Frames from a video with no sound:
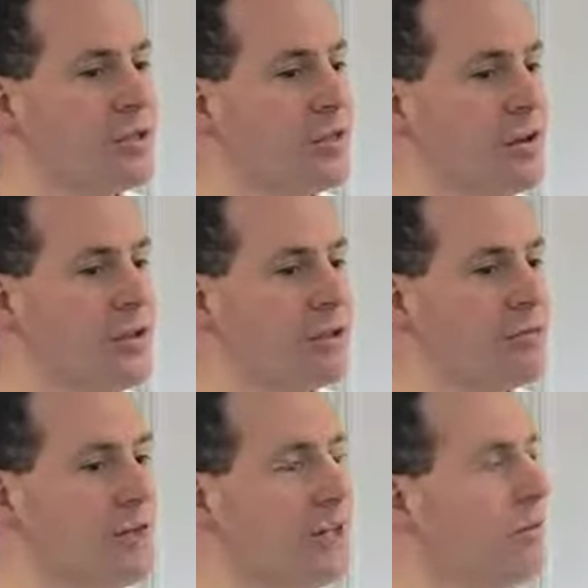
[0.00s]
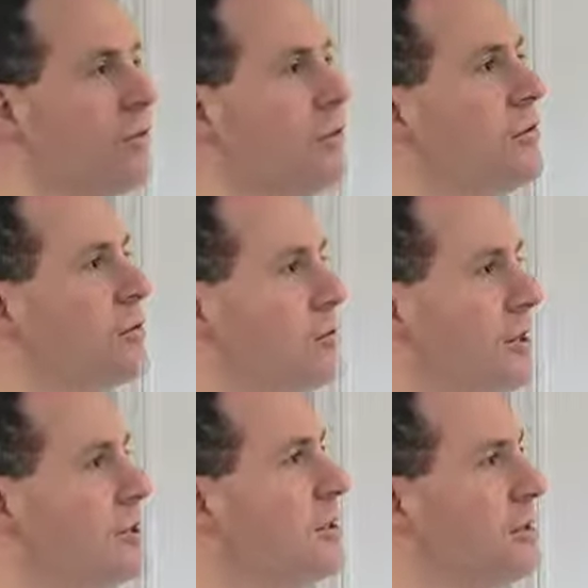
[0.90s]
as well as many of the new
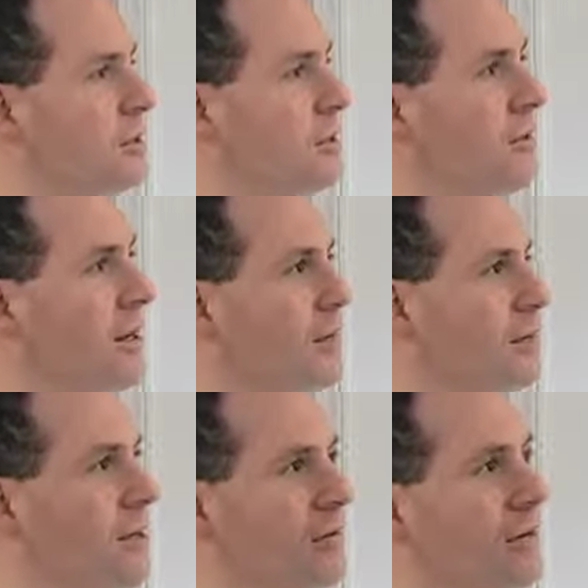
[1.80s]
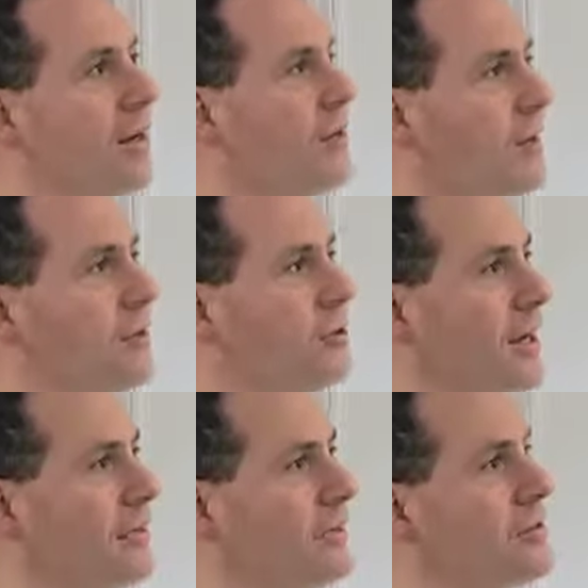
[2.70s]
construction that we see around town, a lot of the
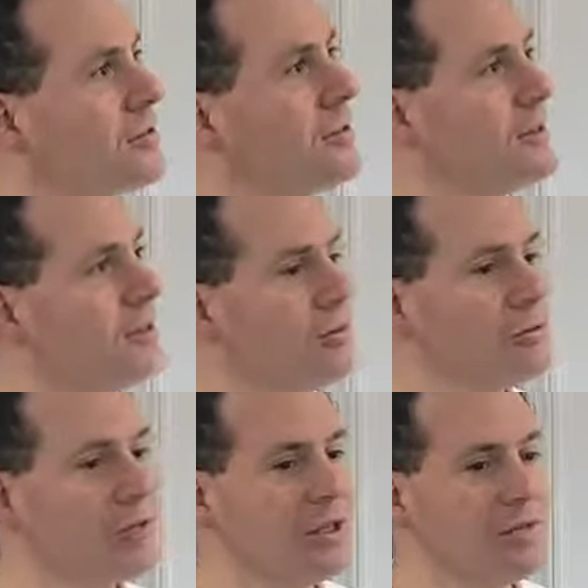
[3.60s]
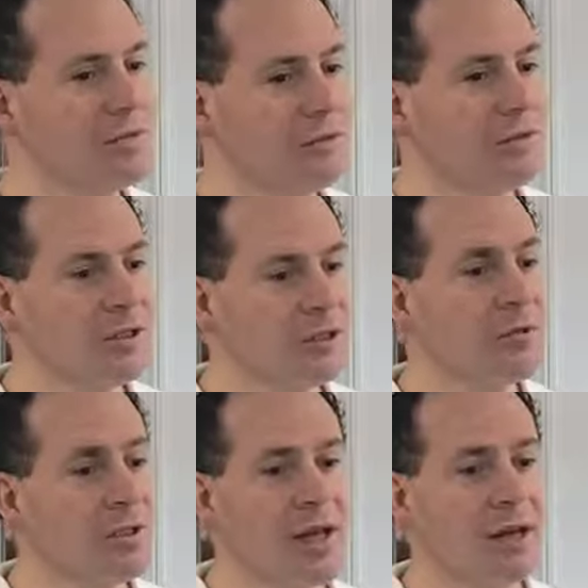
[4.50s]
contractors. So we, we
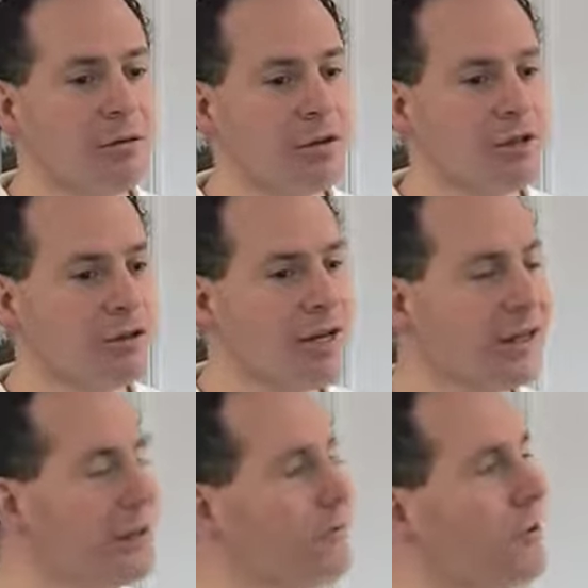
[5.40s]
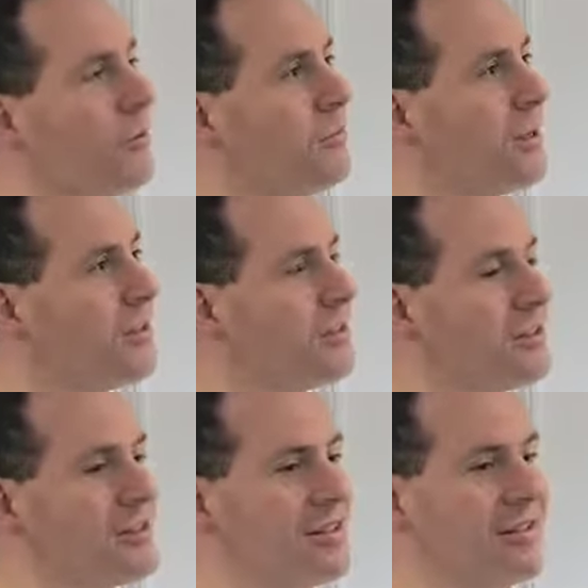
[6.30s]
do a lot. We try to cover all the
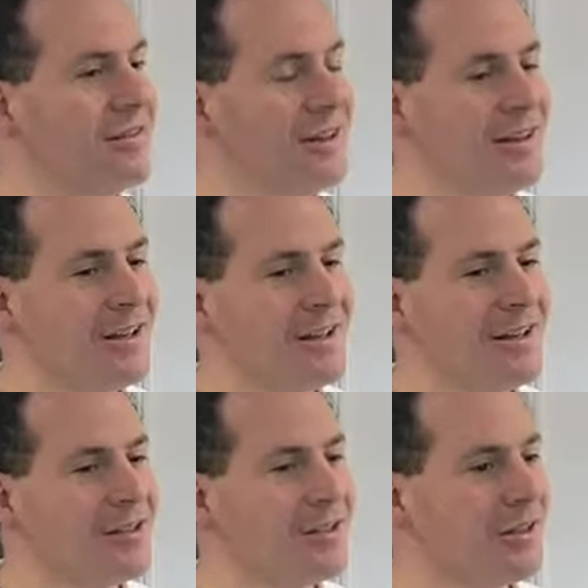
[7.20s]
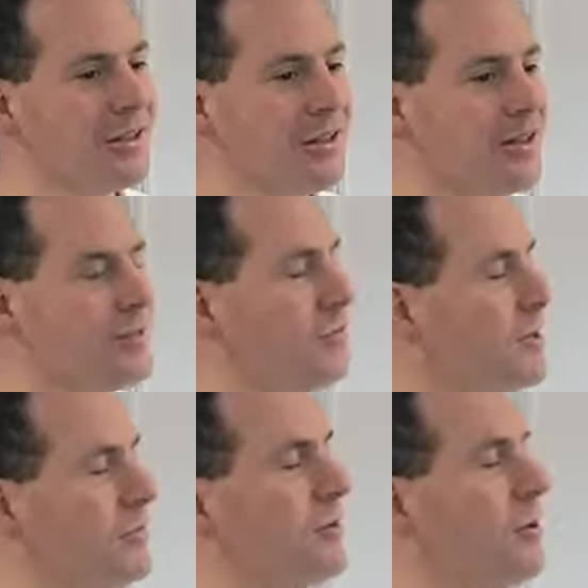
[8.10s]
bases, and it's, uh, it's,
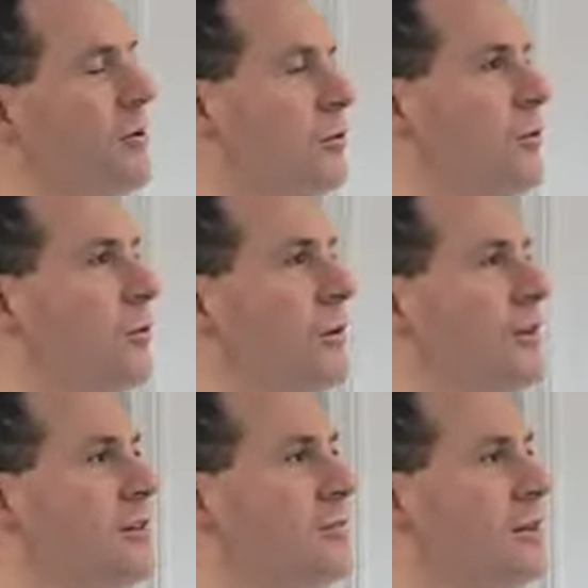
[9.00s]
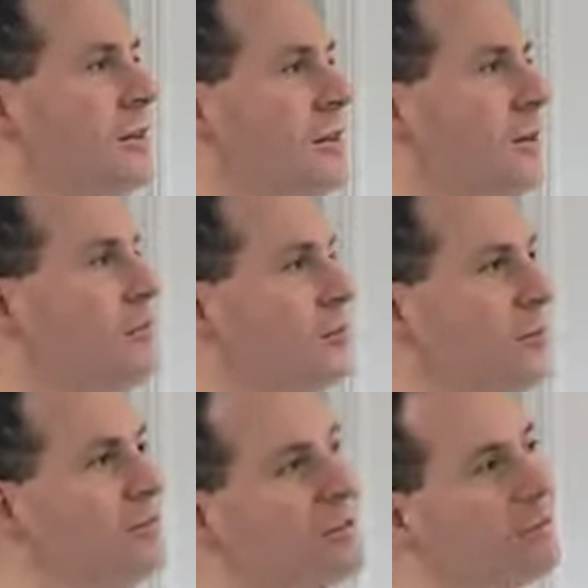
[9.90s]
it's very rewarding to be able to help so
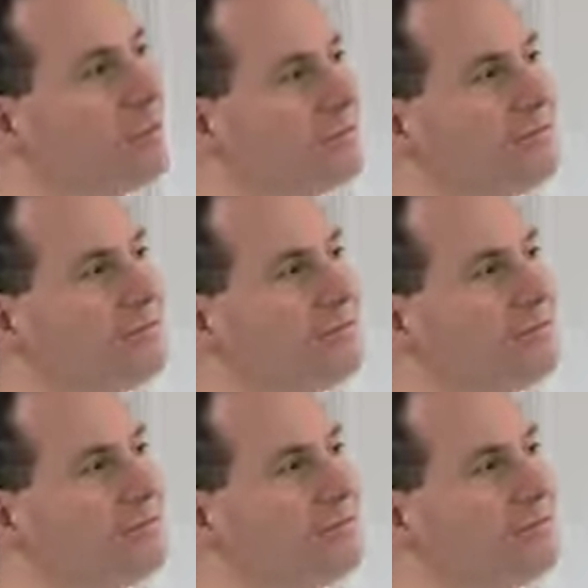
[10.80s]
many people.